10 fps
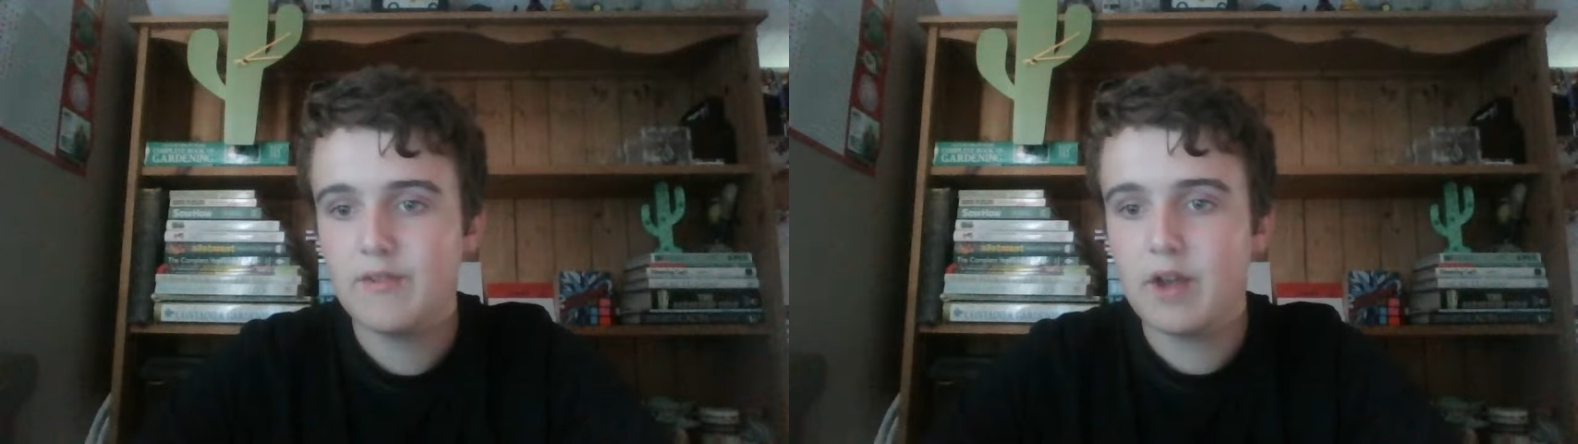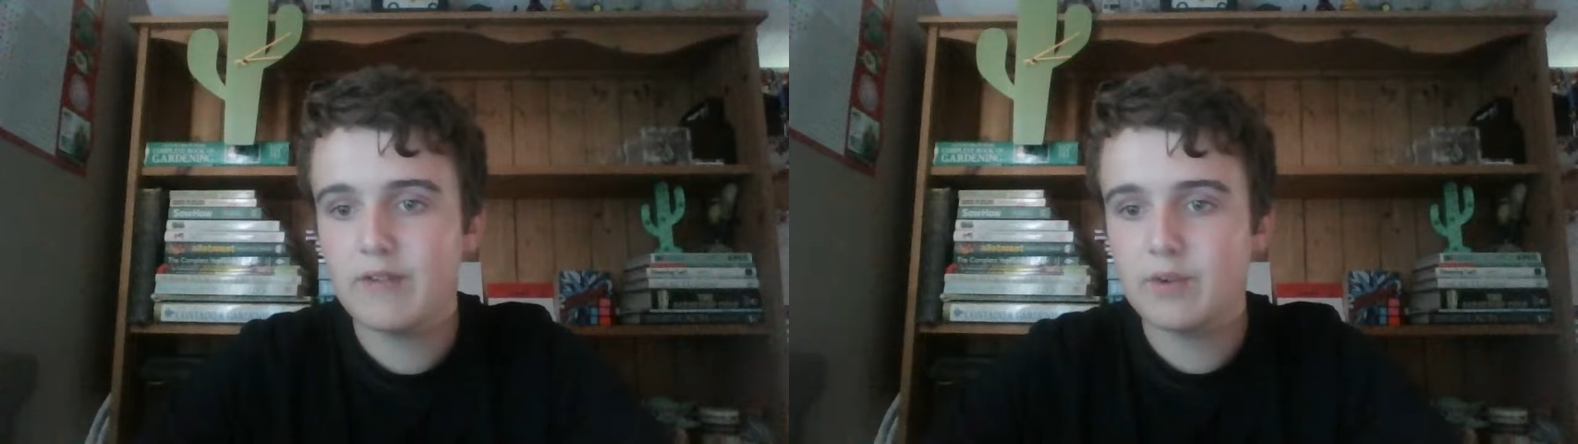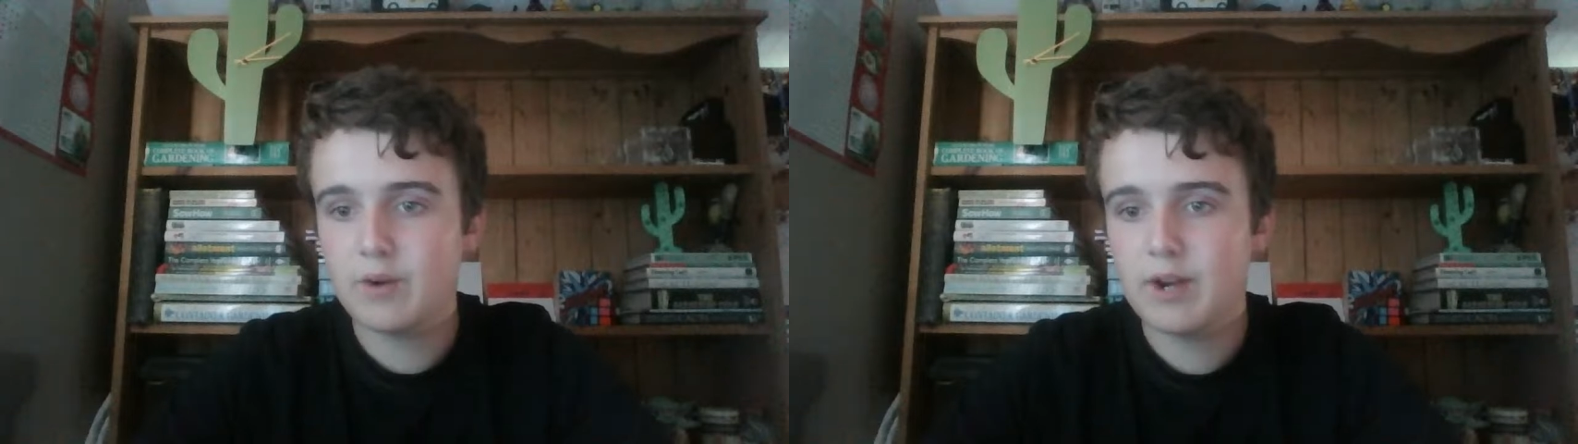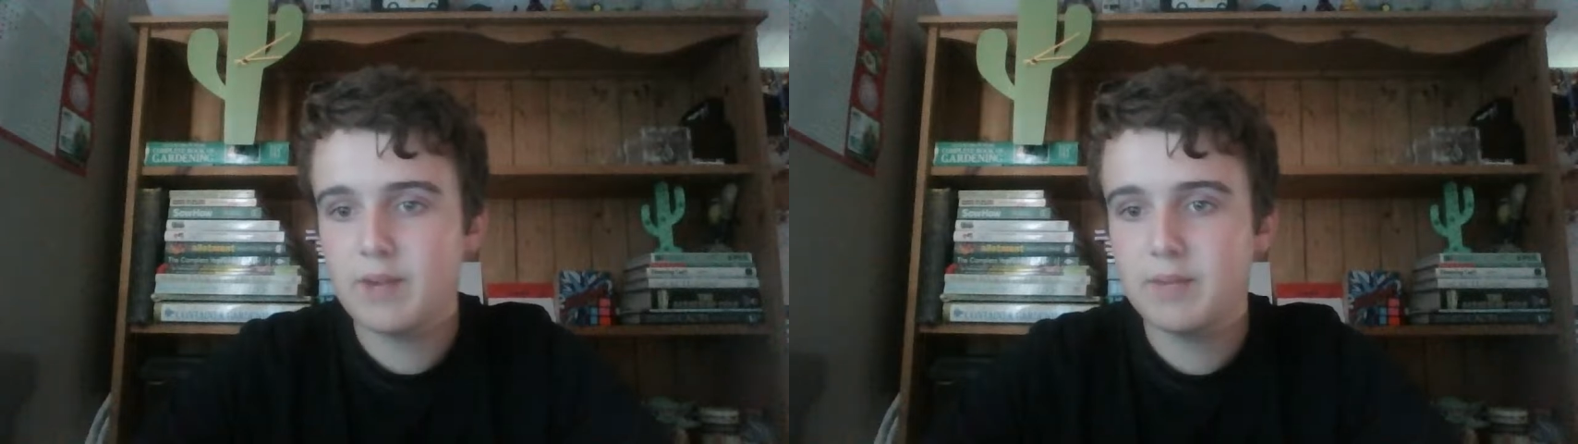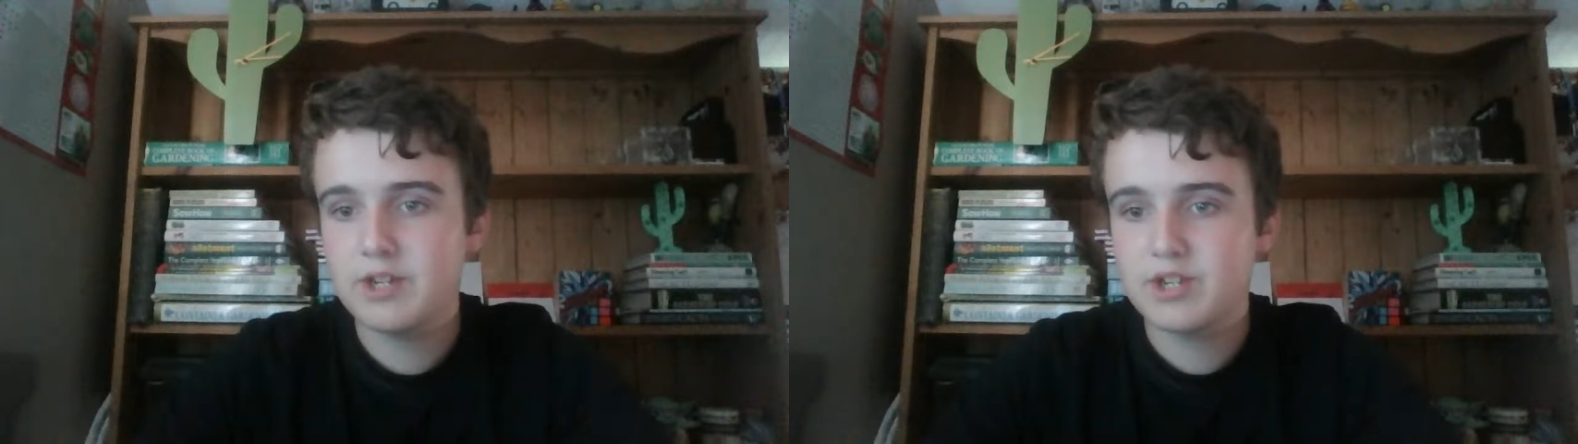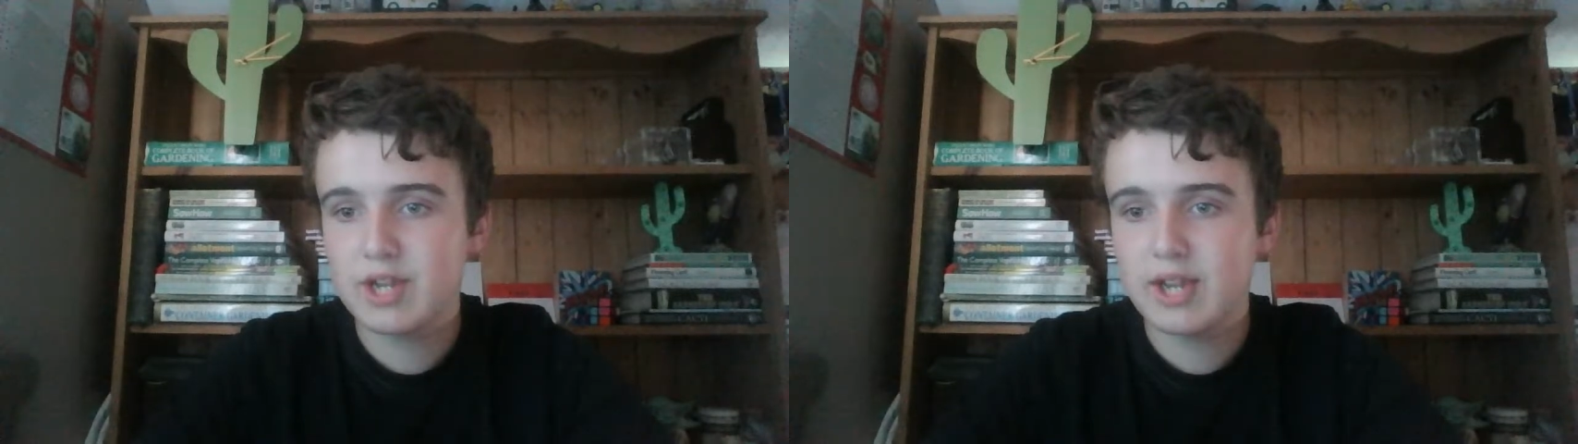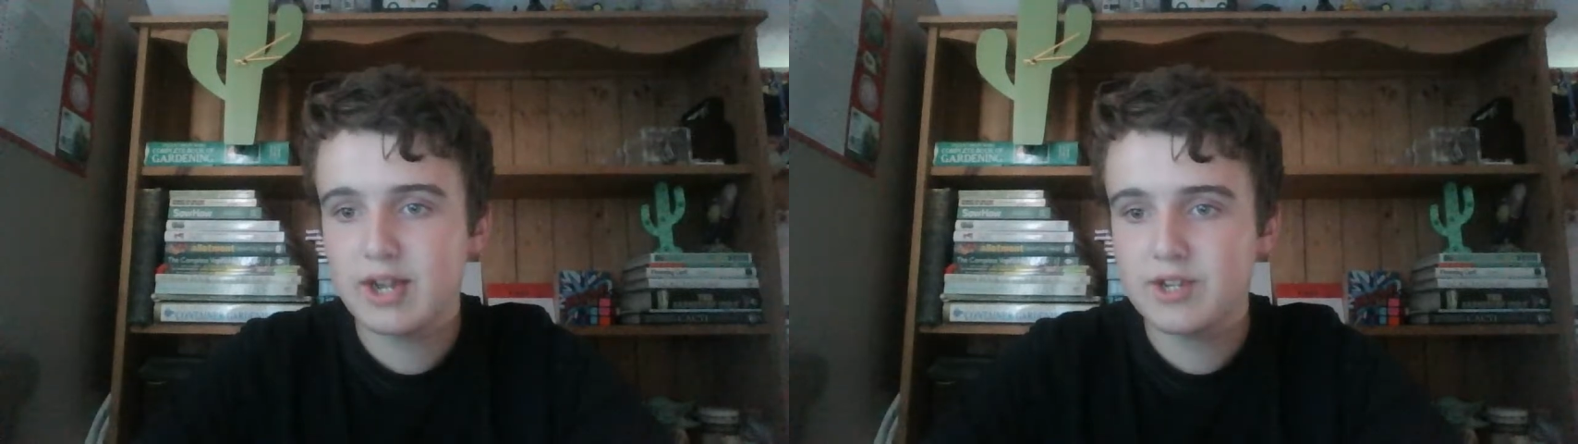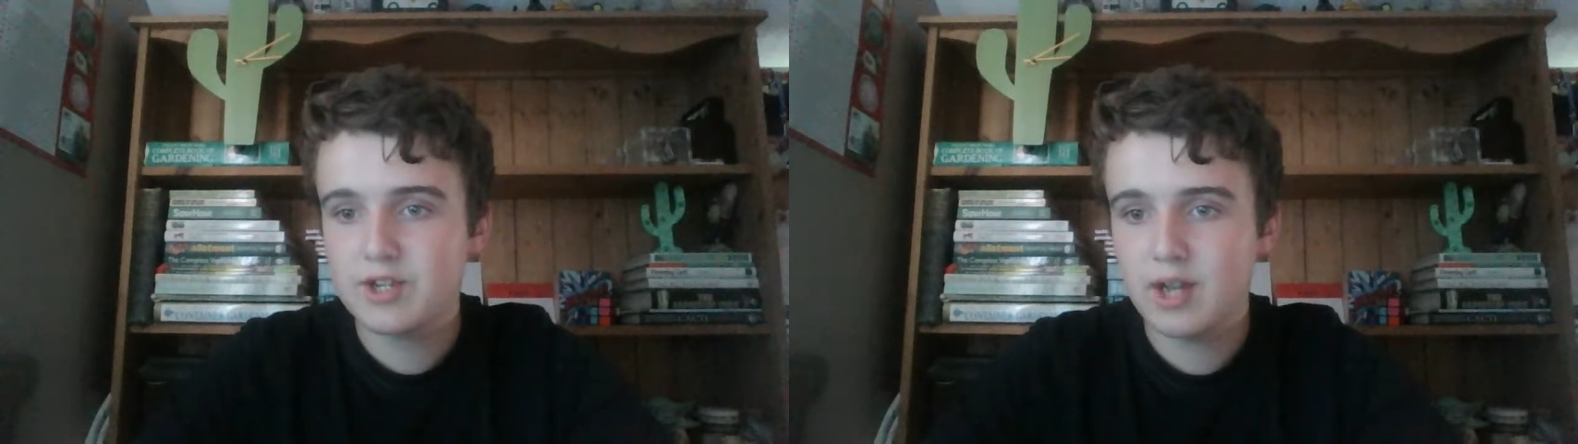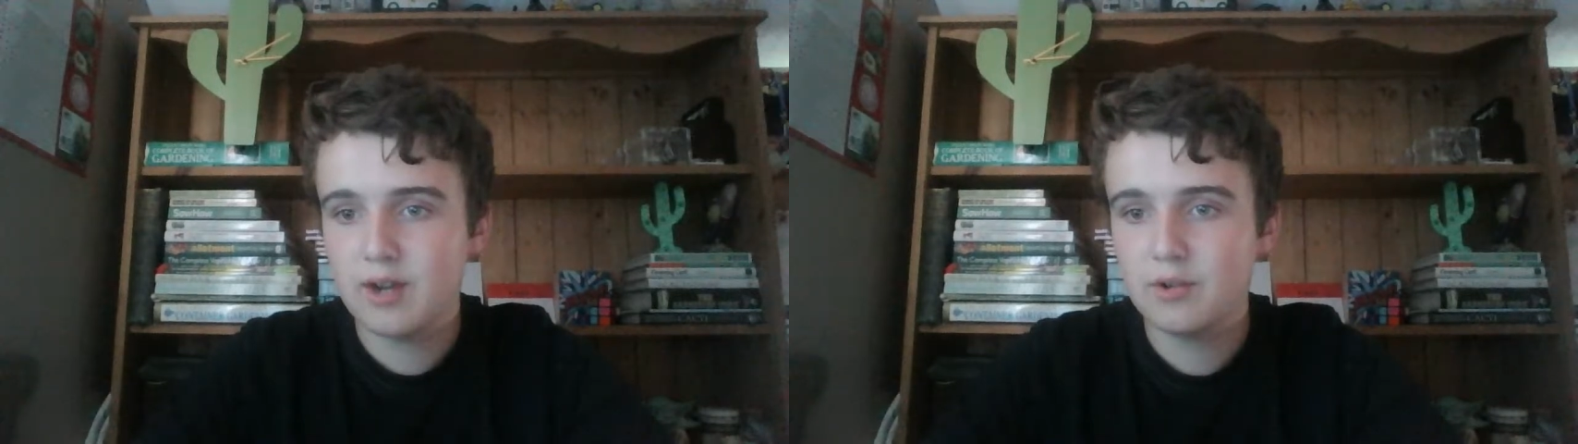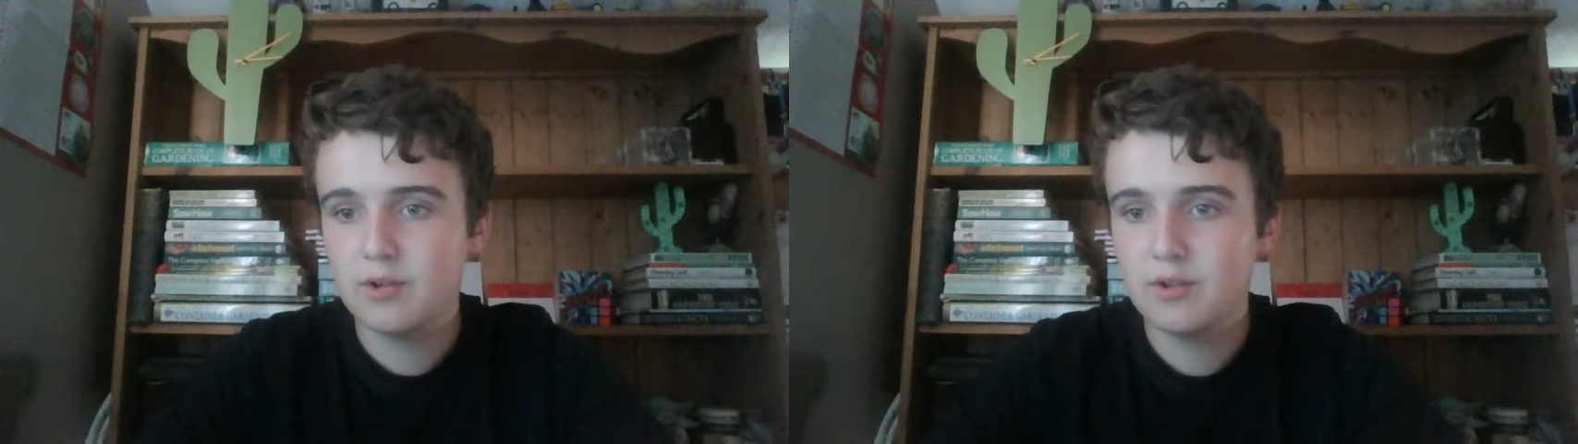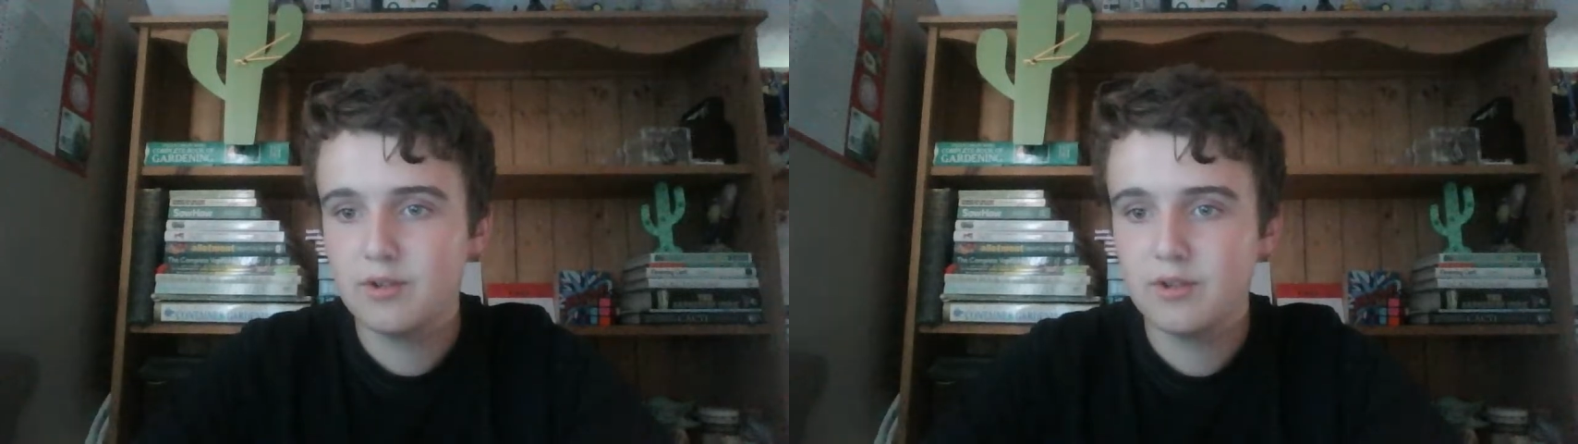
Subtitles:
you haven't already, please check out his channel.